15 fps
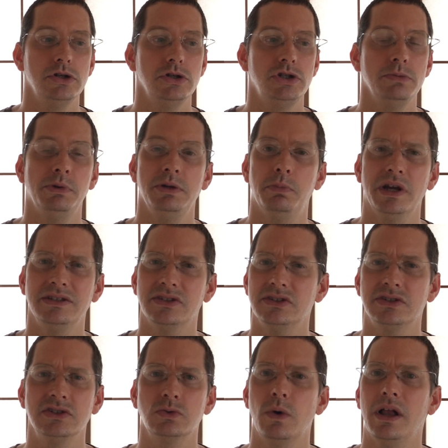Jubilee
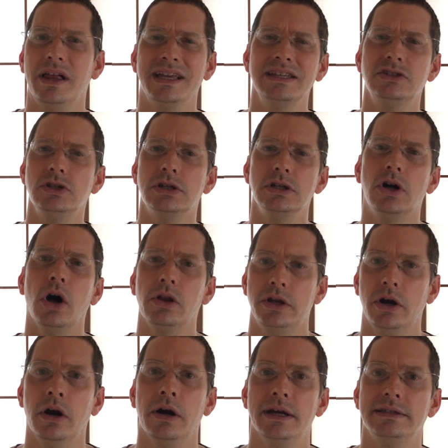bracelets as well. I guess you could call an
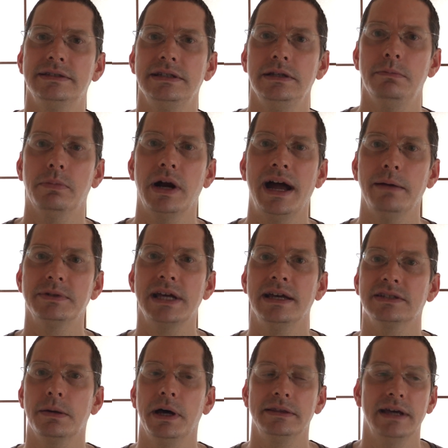RSC and perhaps
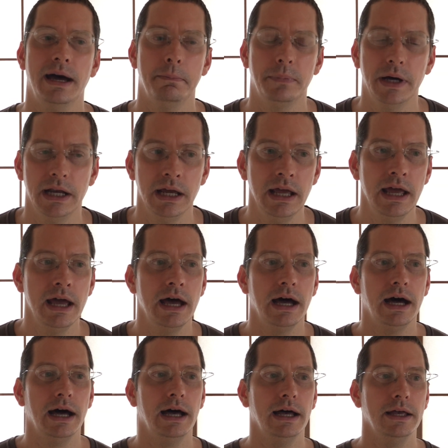ask about that. But
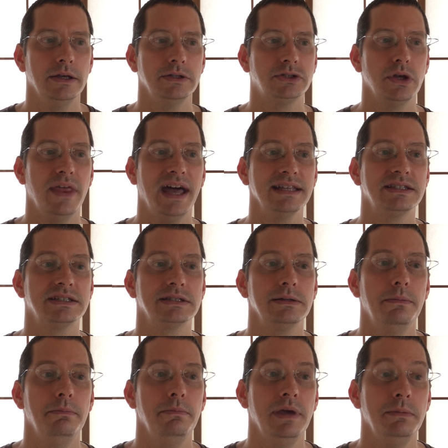so that's
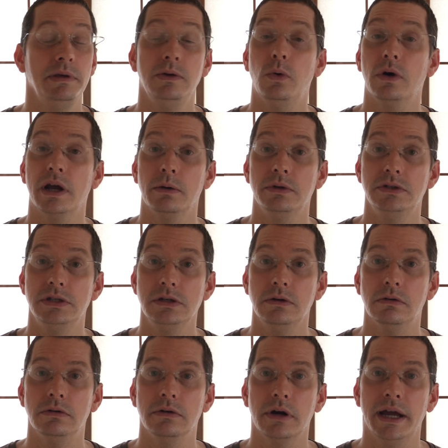maybe what I would do.
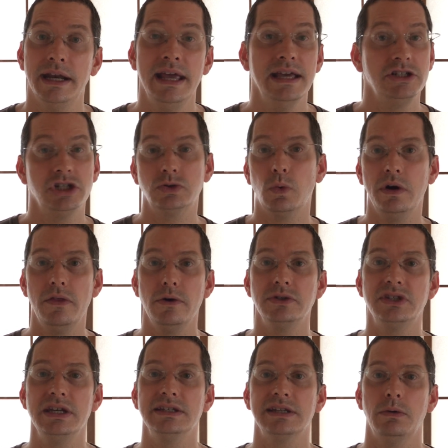All right, just one of those
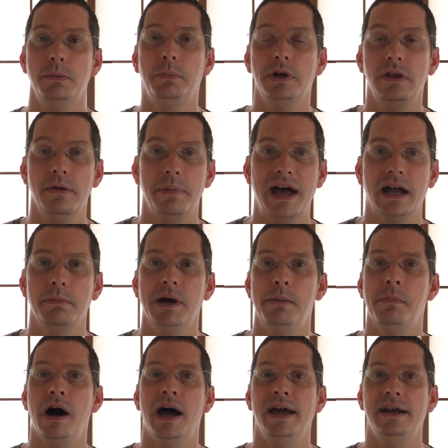things I would put in the back of my
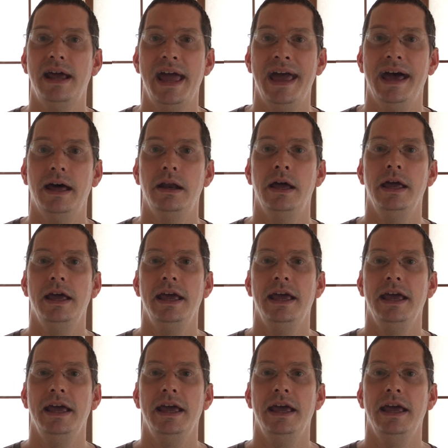mind. And